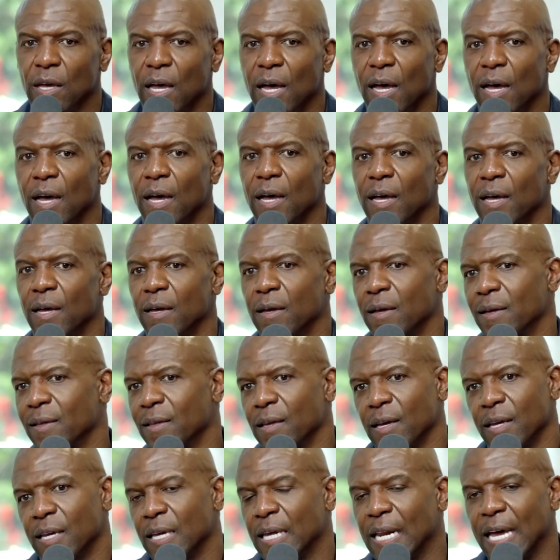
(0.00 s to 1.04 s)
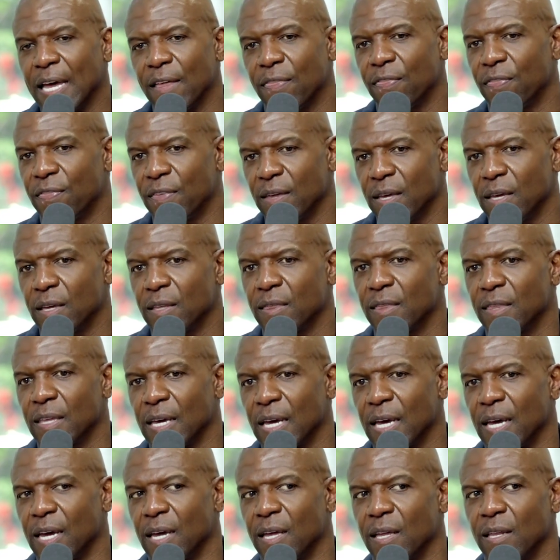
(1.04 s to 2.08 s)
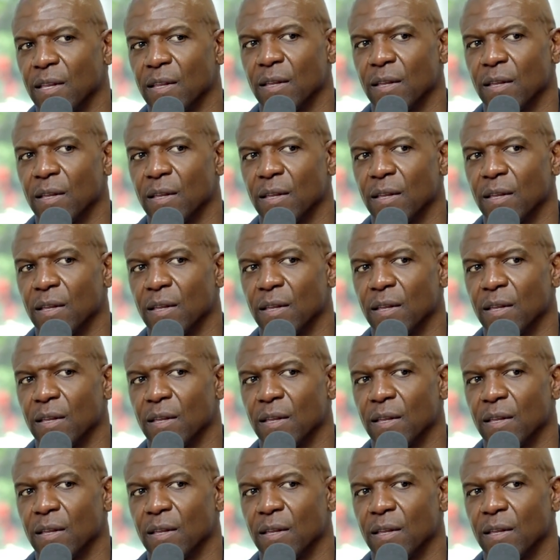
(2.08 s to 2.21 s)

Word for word: I, I, again i think that